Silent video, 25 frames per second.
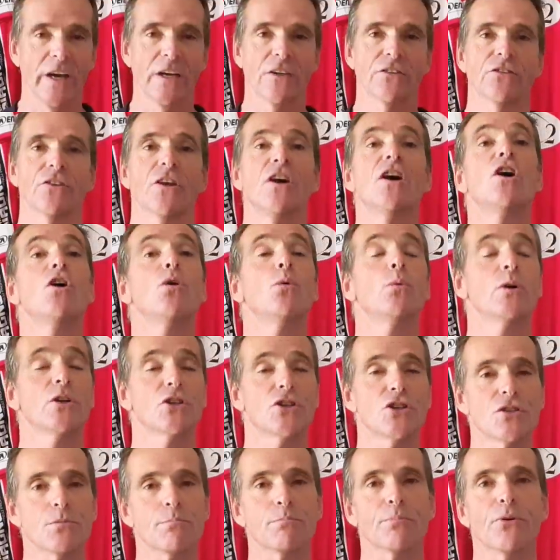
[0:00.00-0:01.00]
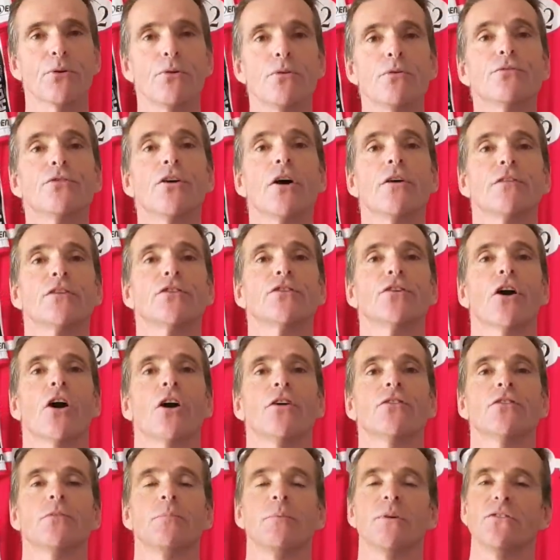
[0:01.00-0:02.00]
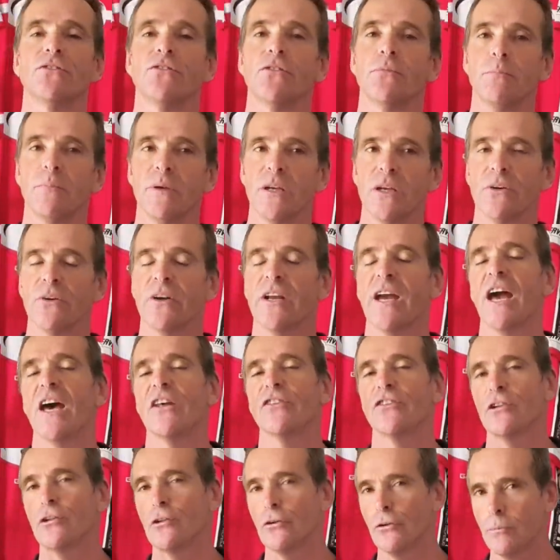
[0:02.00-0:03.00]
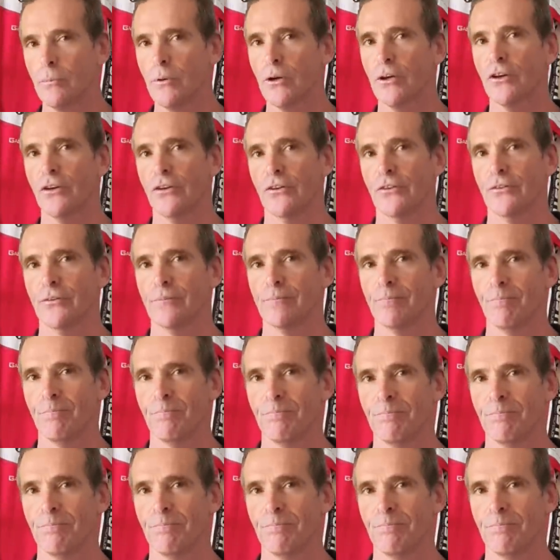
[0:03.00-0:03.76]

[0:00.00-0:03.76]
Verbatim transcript: wax which is proved over time to be superior as a lubricant.